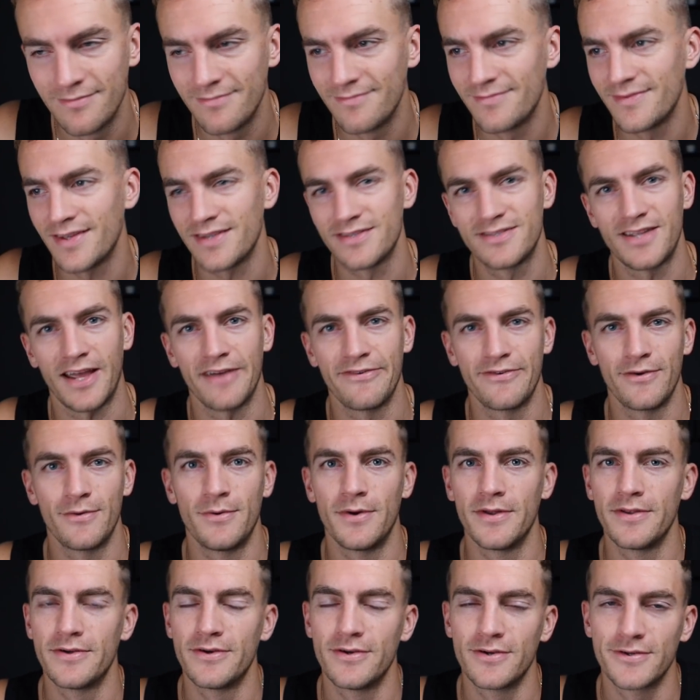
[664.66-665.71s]
That's definitely
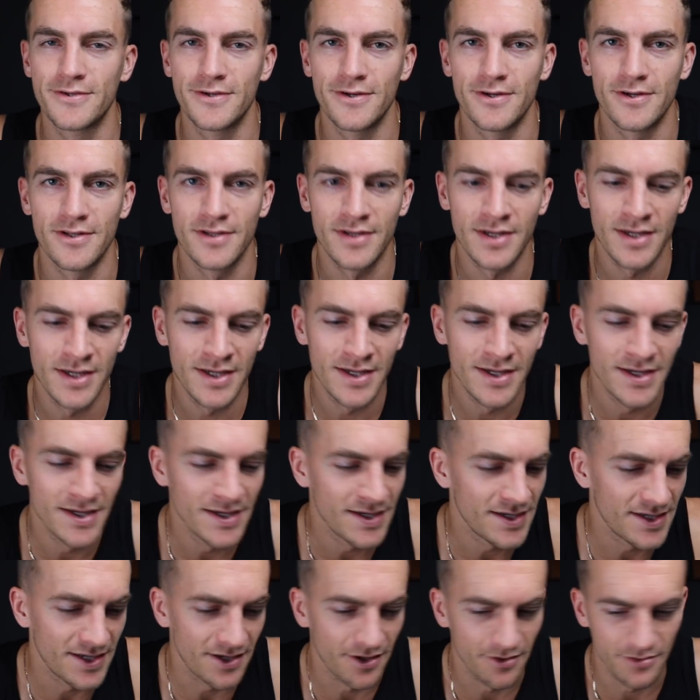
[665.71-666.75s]
what they're all called.
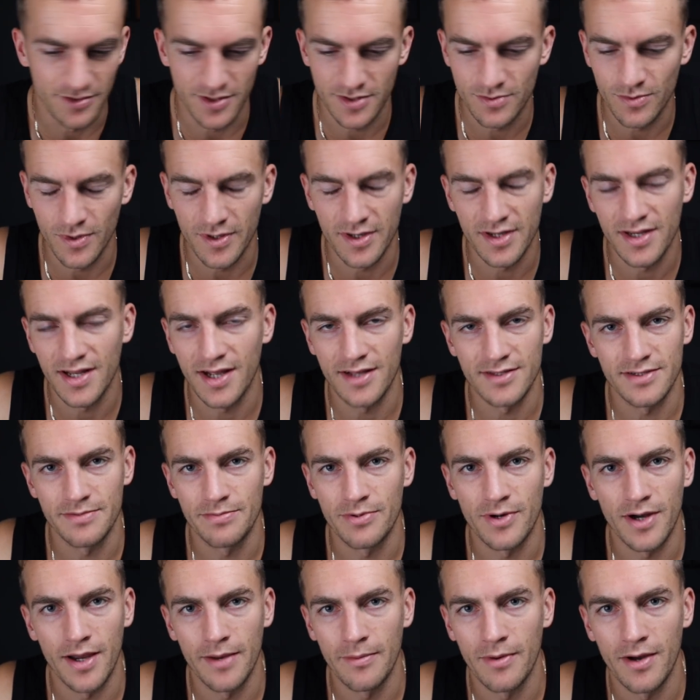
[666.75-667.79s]
You know, just wander down to
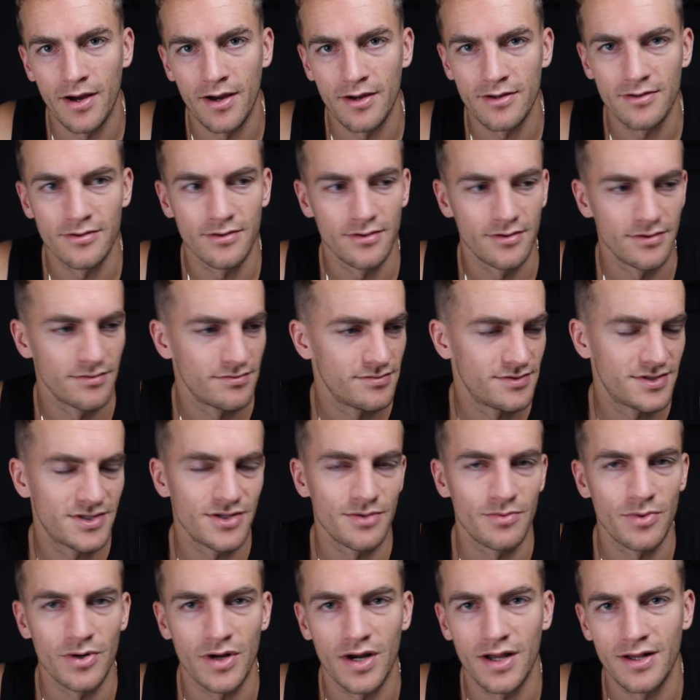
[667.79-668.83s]
Primark or
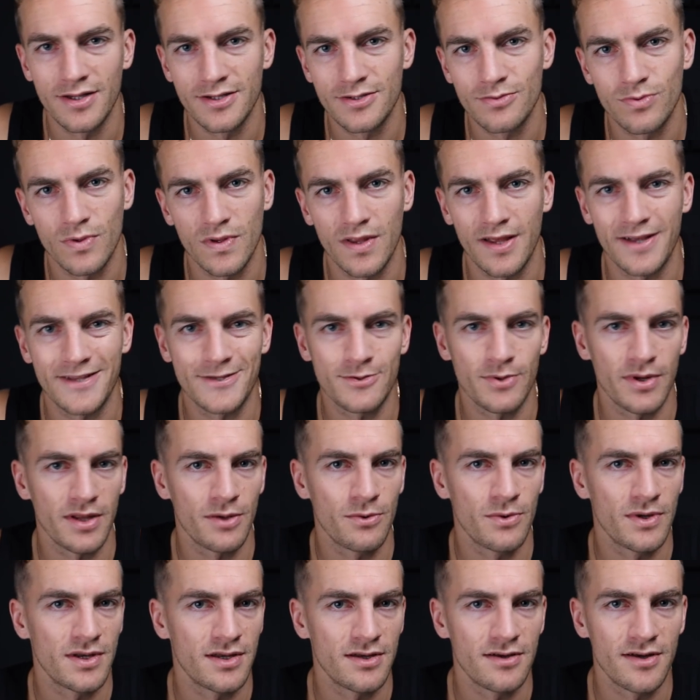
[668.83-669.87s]
somewhere else with like 20
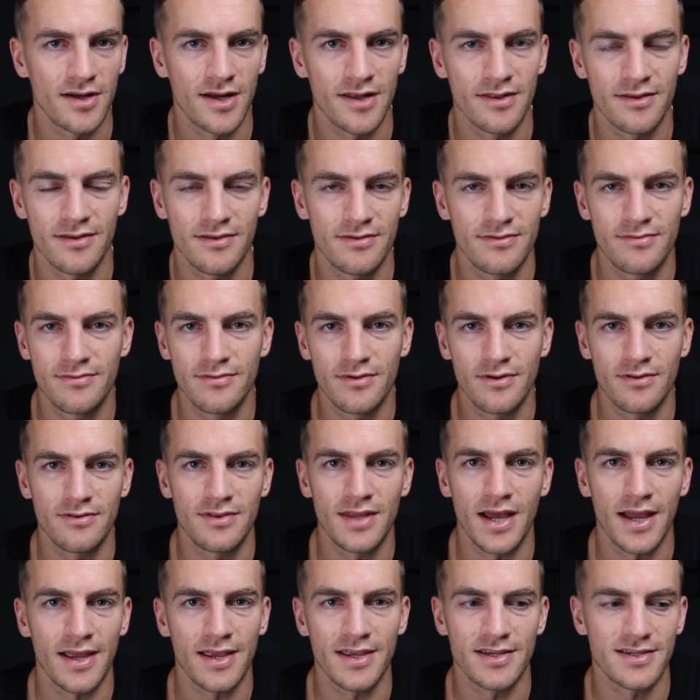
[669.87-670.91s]
quid in your hand and
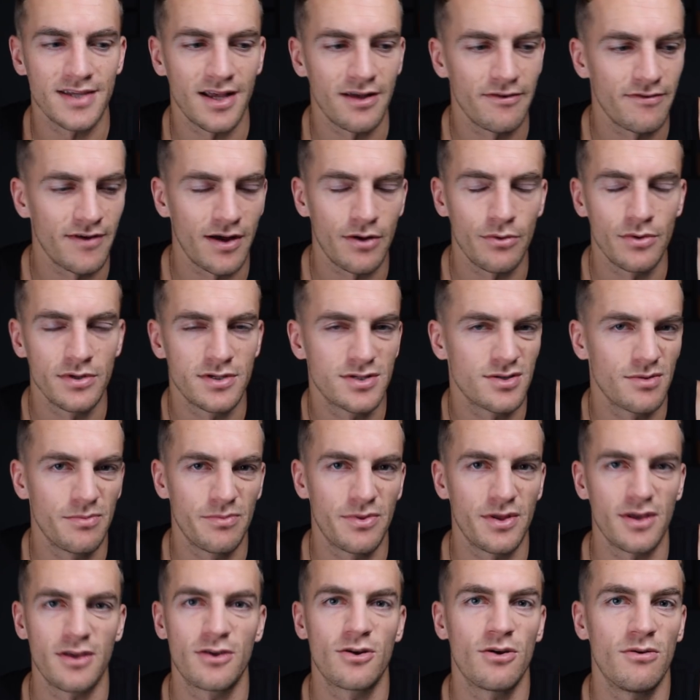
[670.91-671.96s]
deck yourself out with
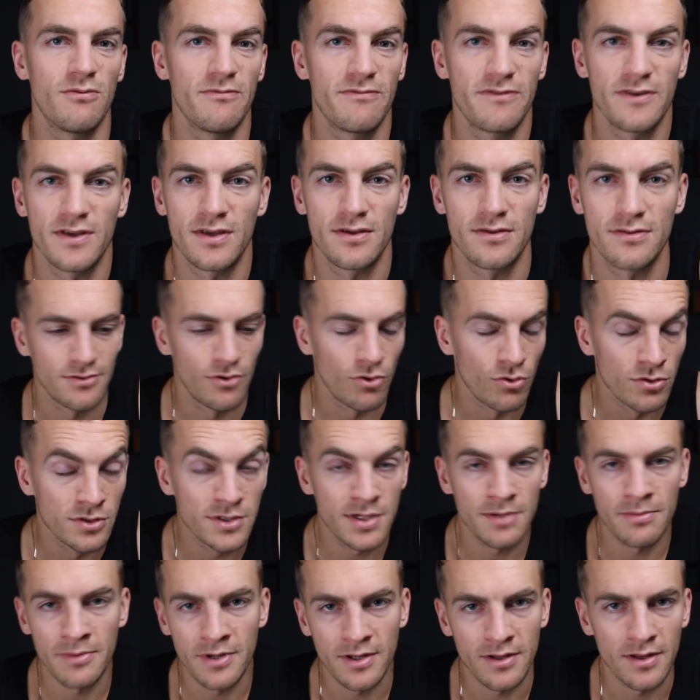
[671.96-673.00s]
something comfy.
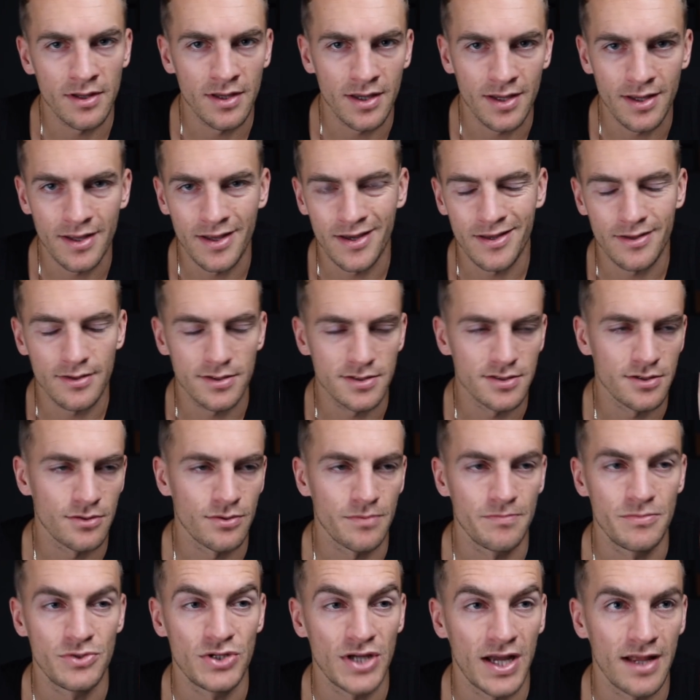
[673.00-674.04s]
Ultimately, like there's no
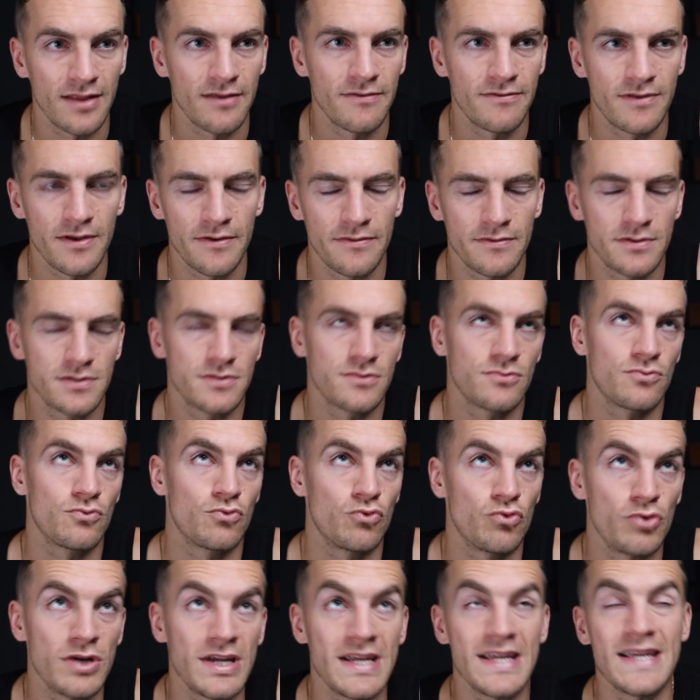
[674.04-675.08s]
objective difference. It
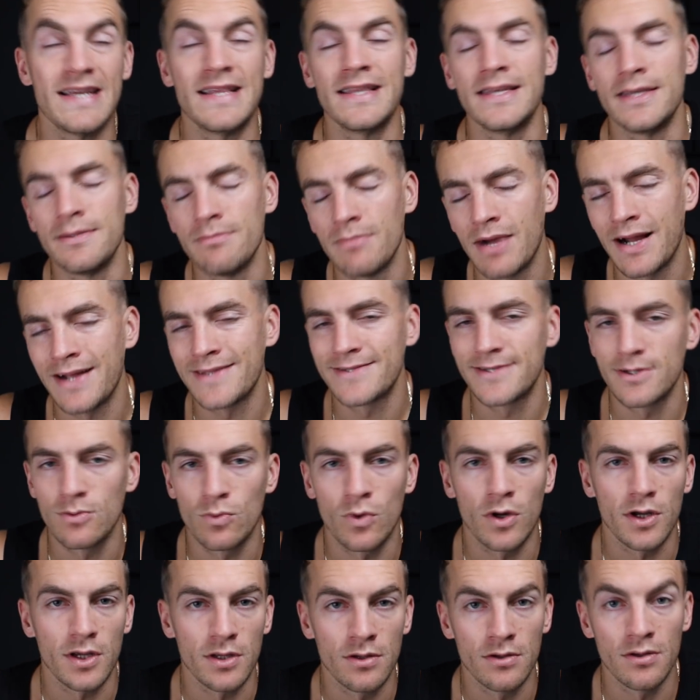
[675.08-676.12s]
doesn't really matter
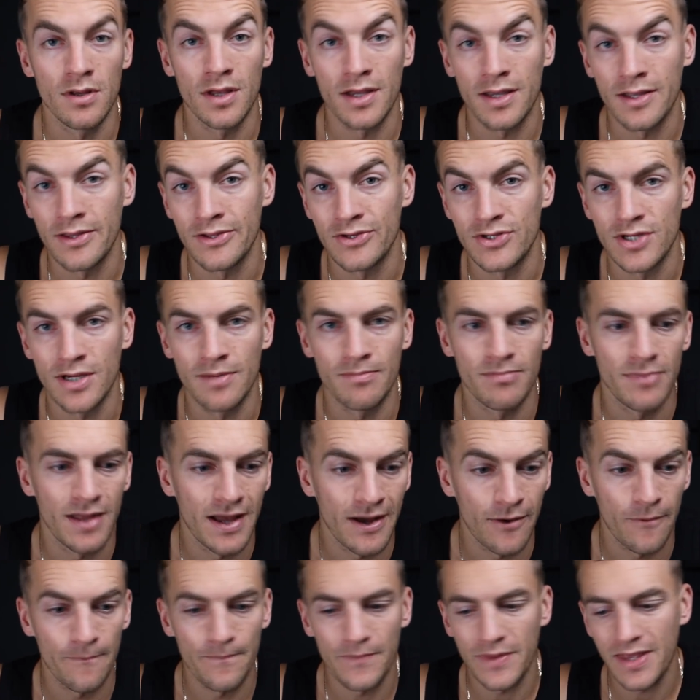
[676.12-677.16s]
what you look like in the gym.
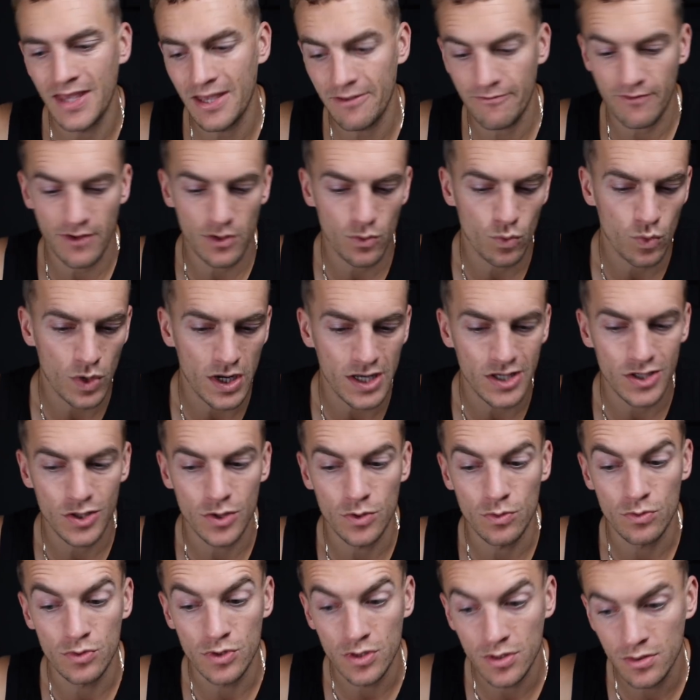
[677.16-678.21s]
Now, if and when
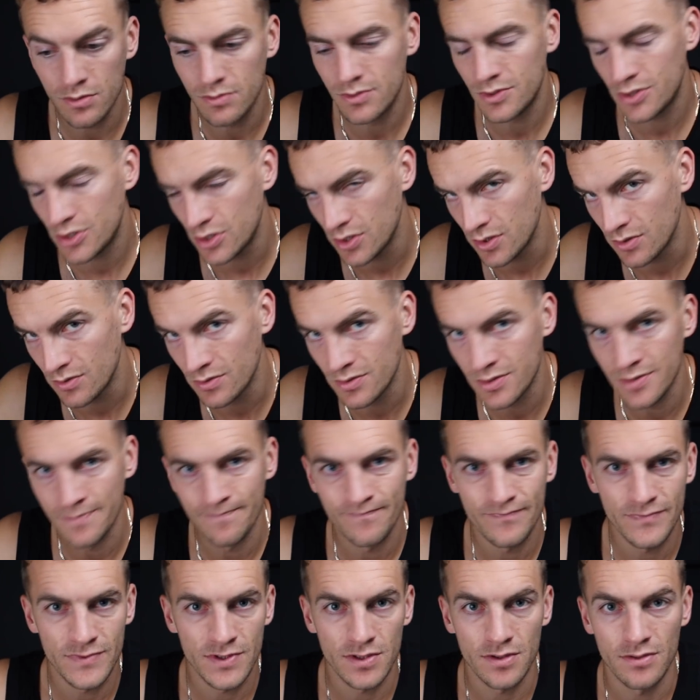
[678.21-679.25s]
you do choose
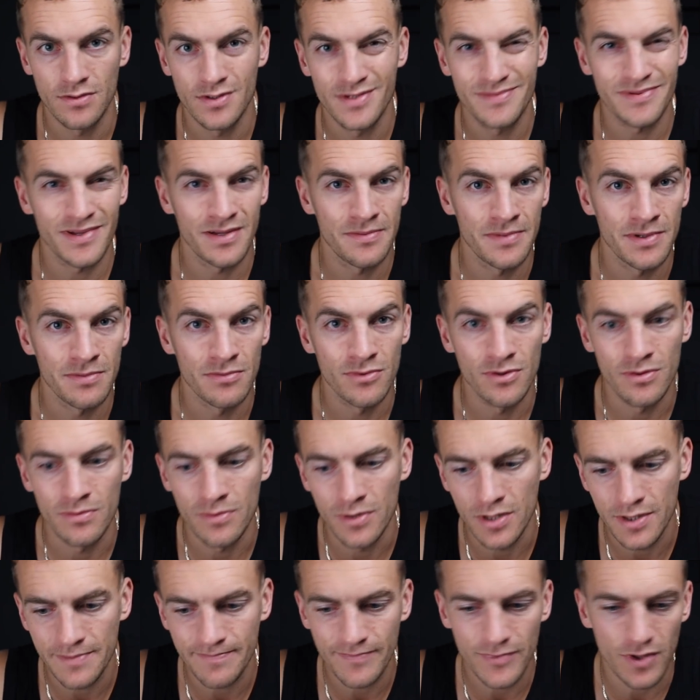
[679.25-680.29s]
to spend a bit more
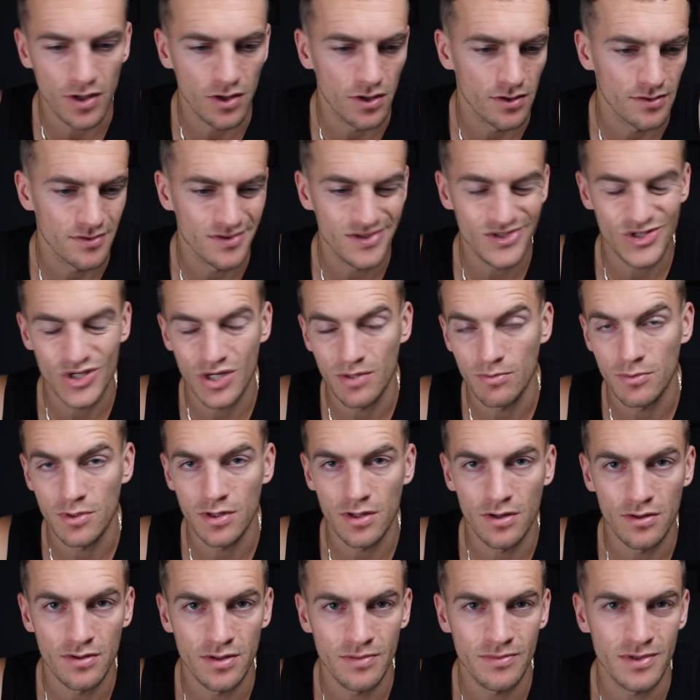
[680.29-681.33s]
money on gym
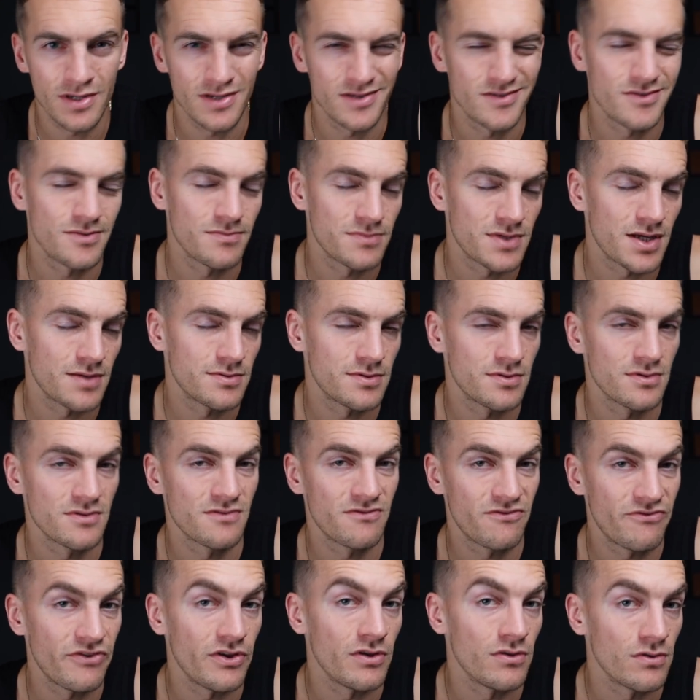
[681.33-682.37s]
clothing, because sometimes it does
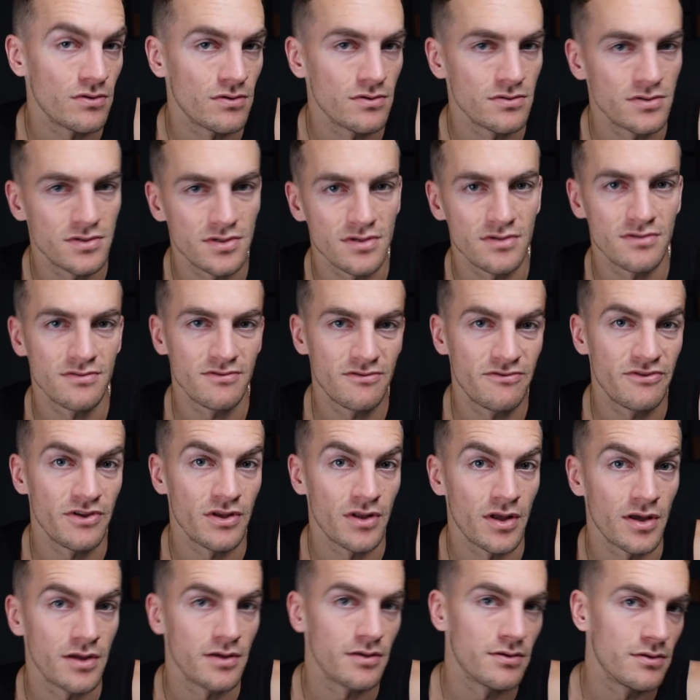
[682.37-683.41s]
feel good to feel
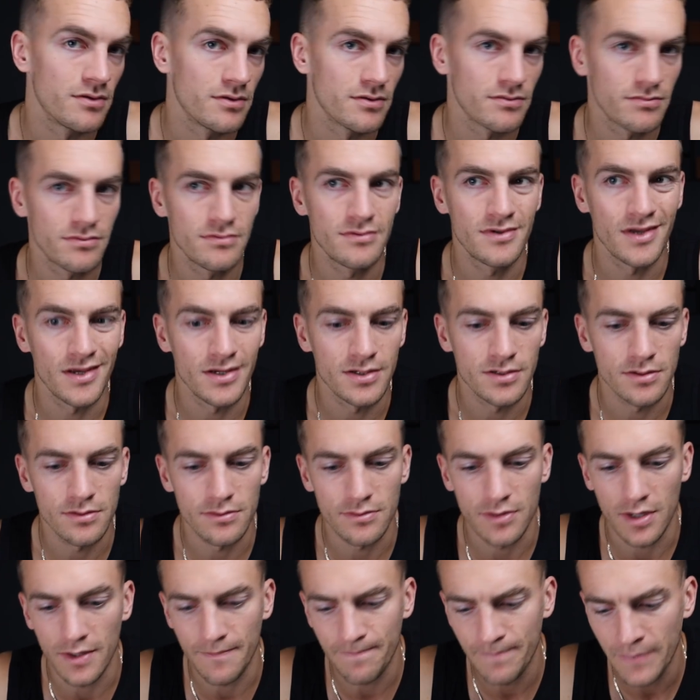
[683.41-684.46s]
like you look decent,
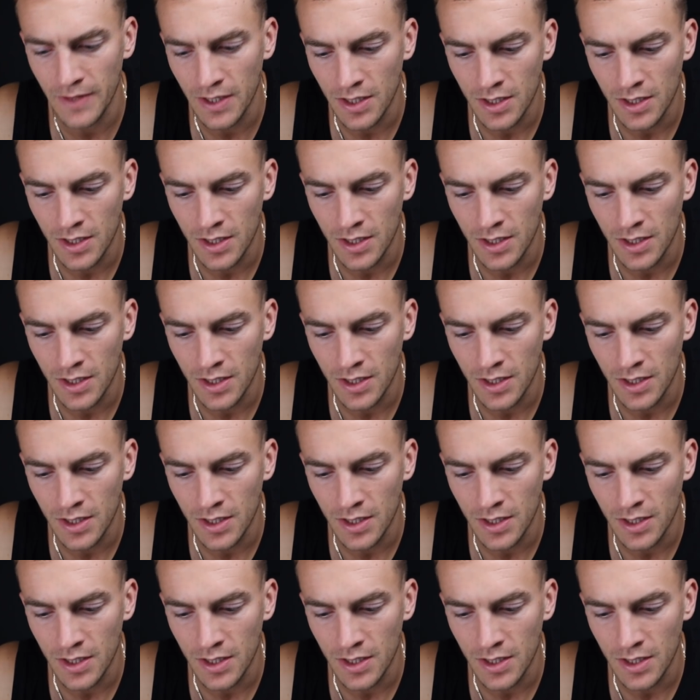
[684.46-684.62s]
right?